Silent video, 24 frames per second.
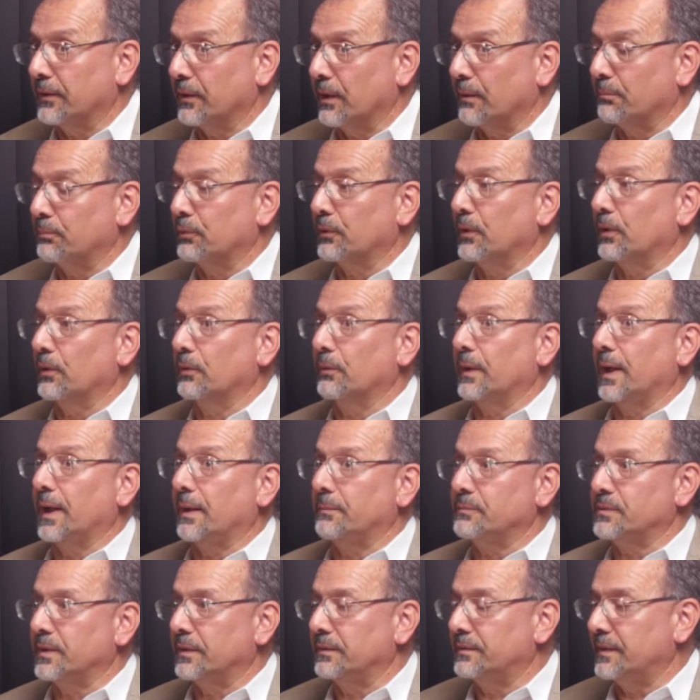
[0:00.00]
our
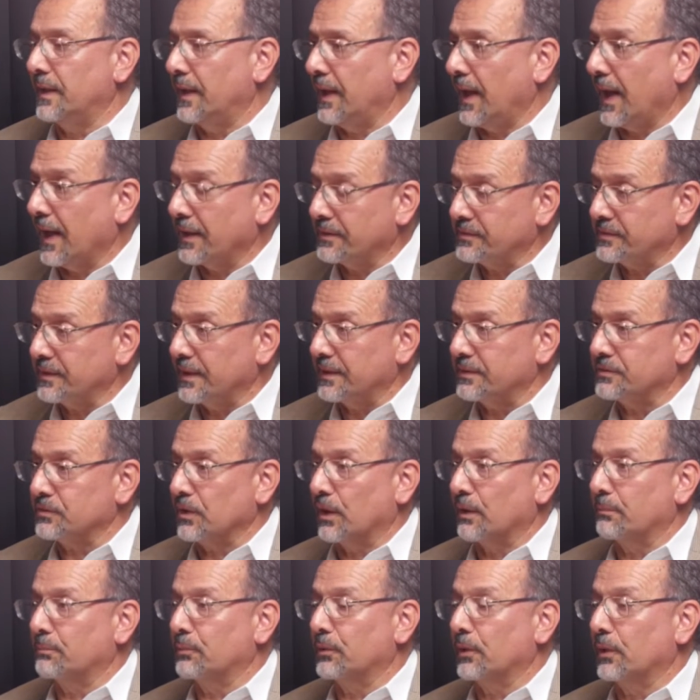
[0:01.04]
programs and to access
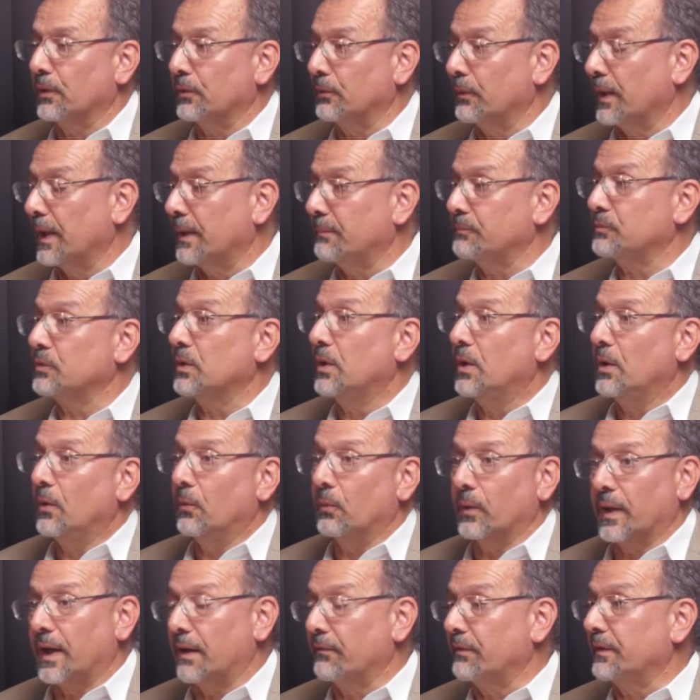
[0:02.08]
our programs
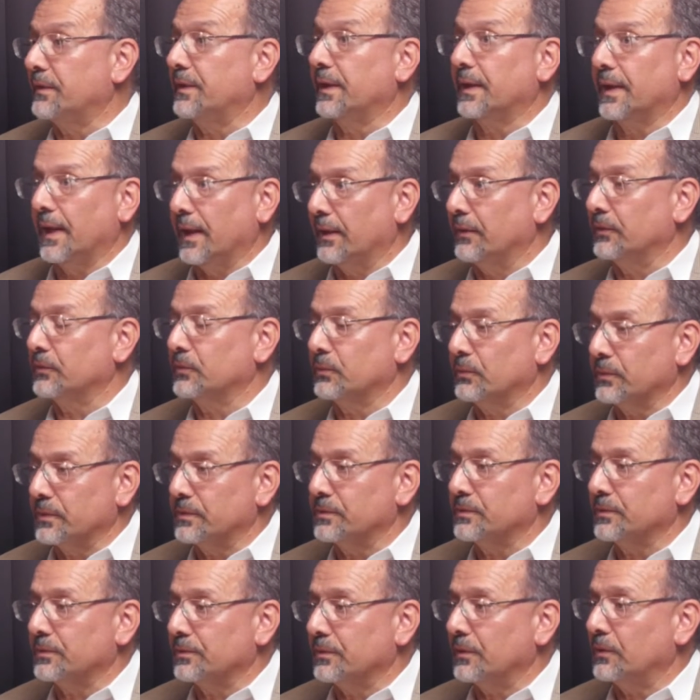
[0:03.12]
where everything else
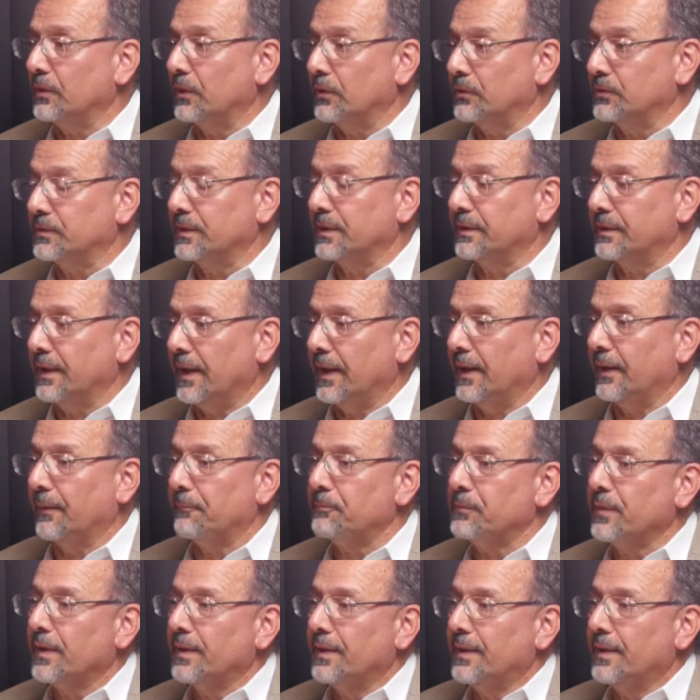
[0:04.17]
was closing down.